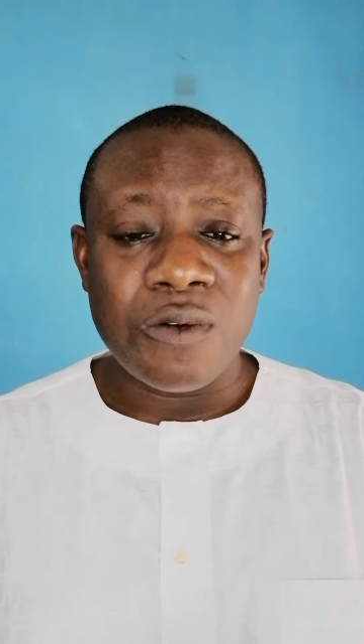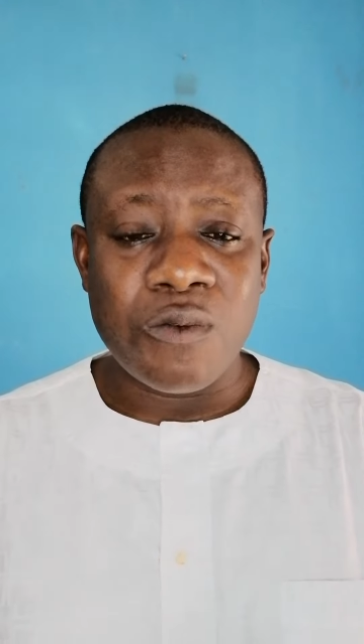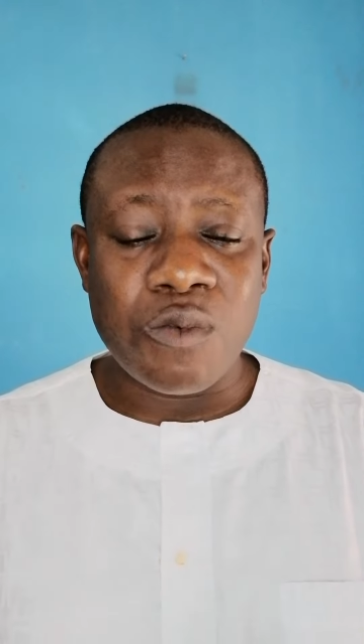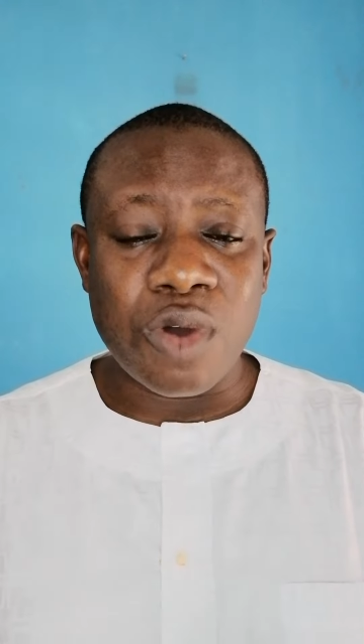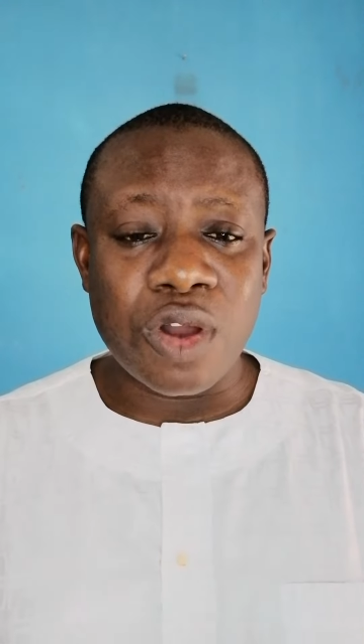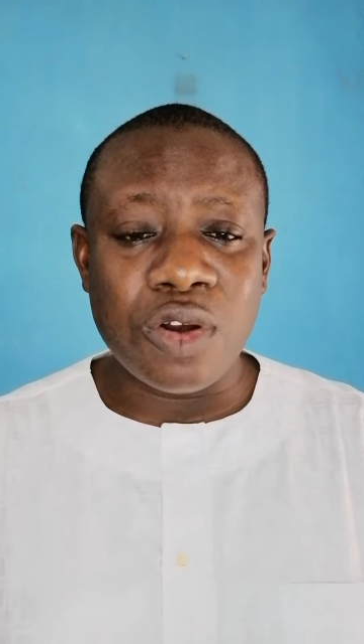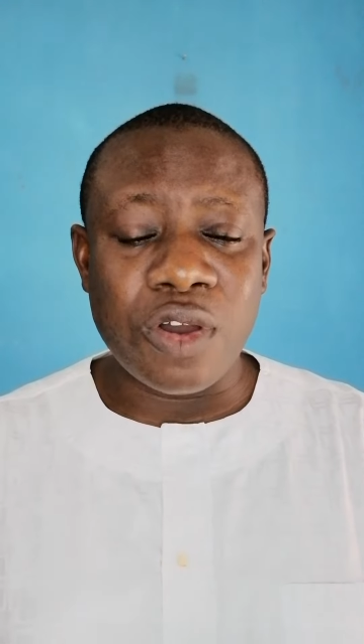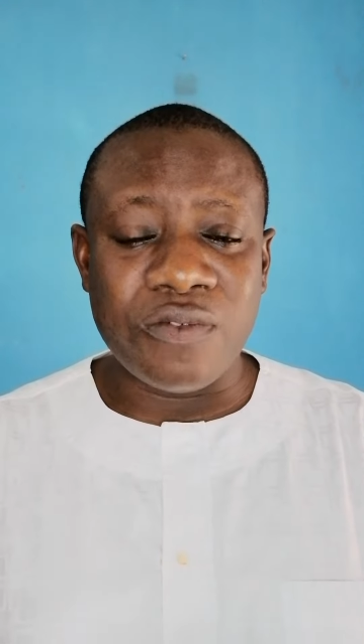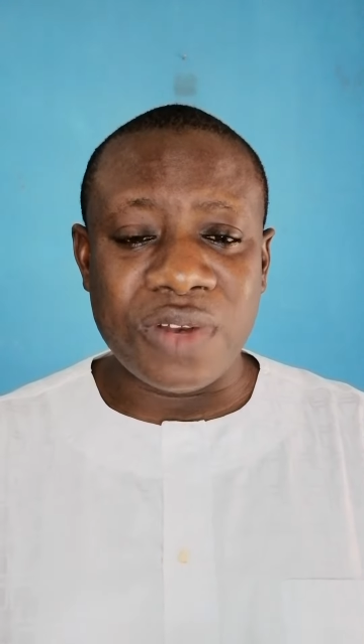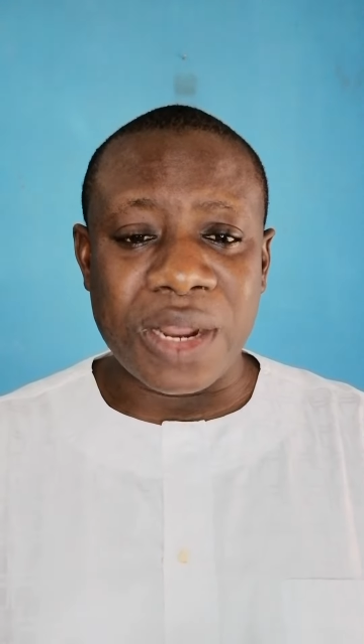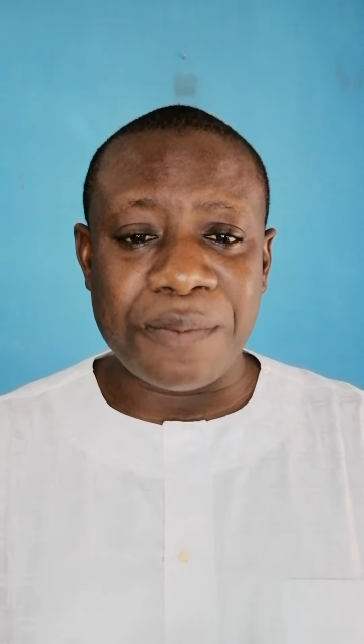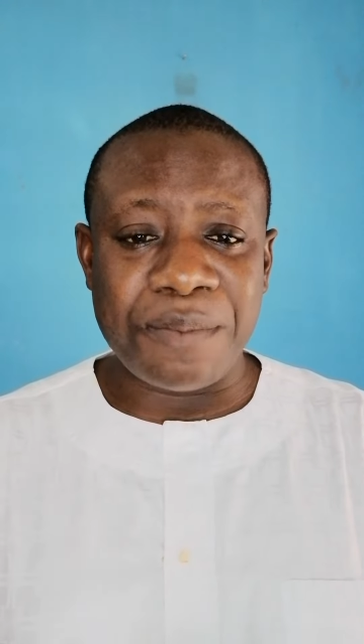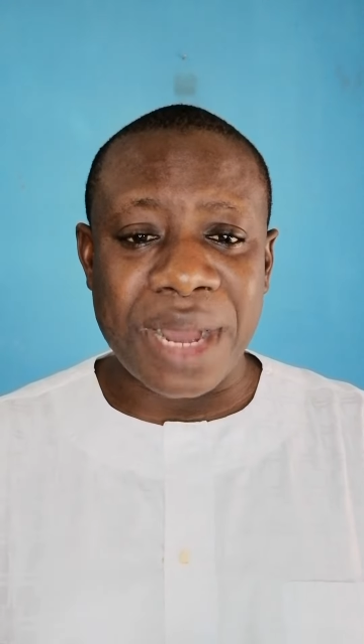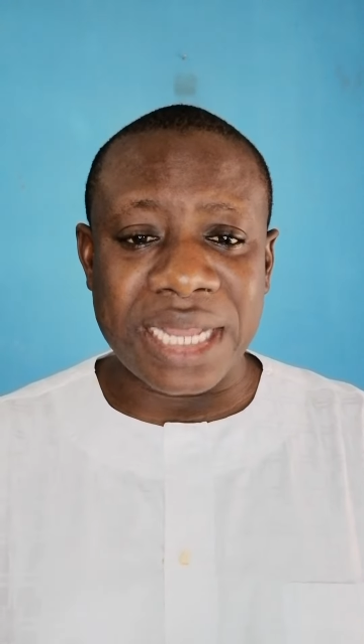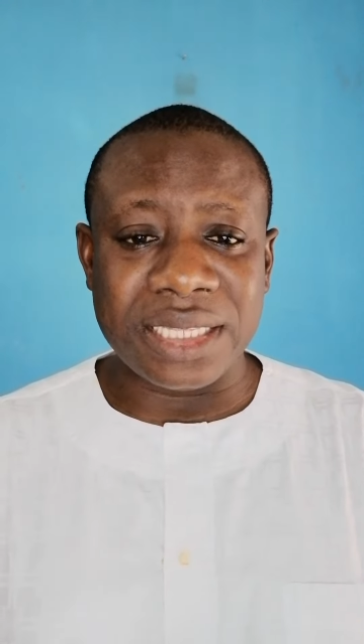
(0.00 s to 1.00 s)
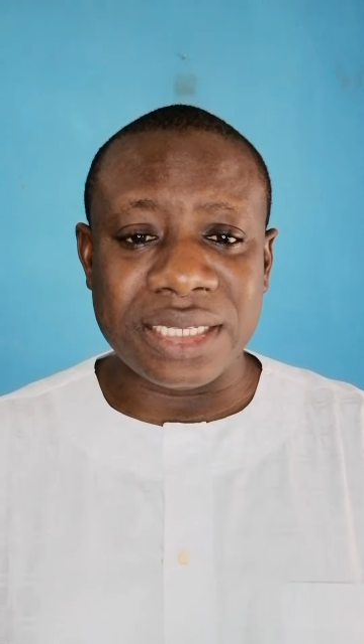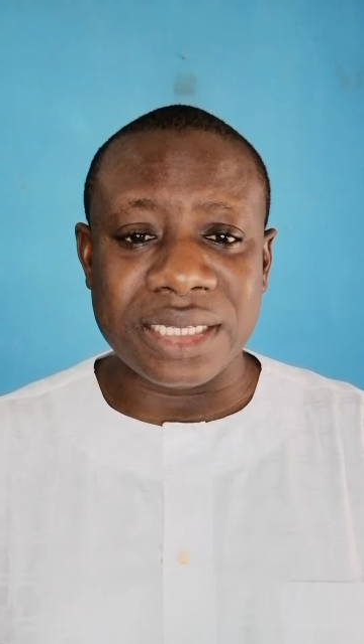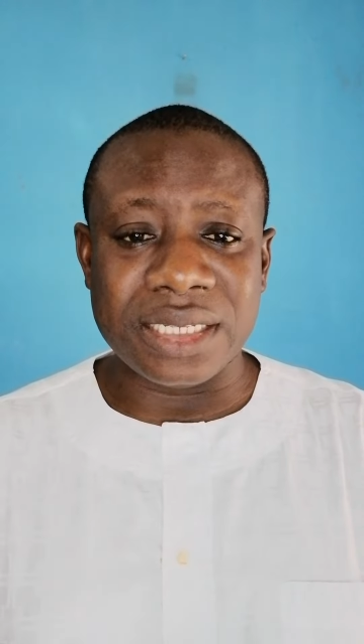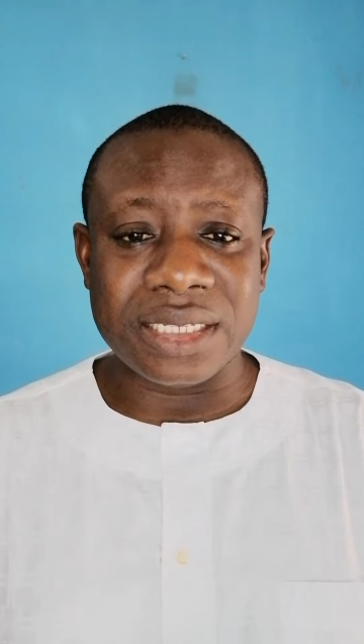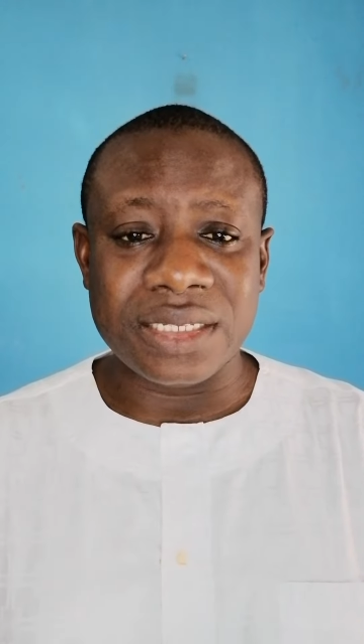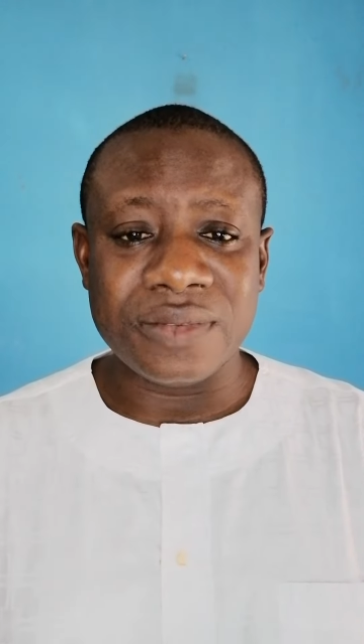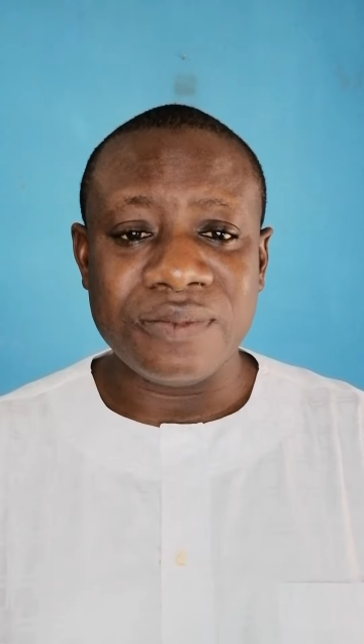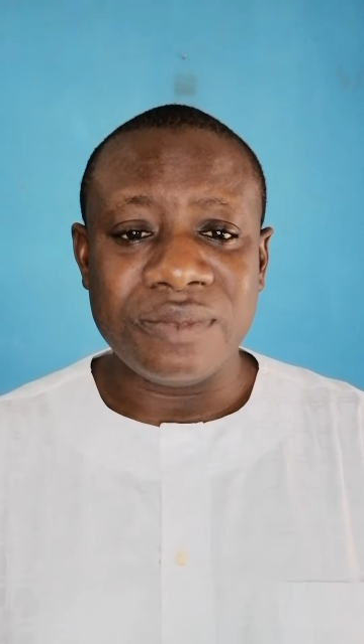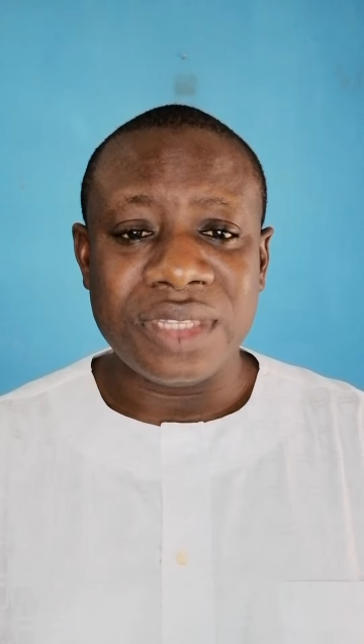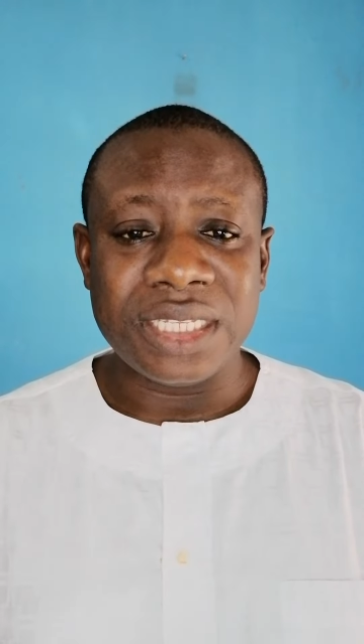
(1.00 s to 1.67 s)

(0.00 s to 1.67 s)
one of the parties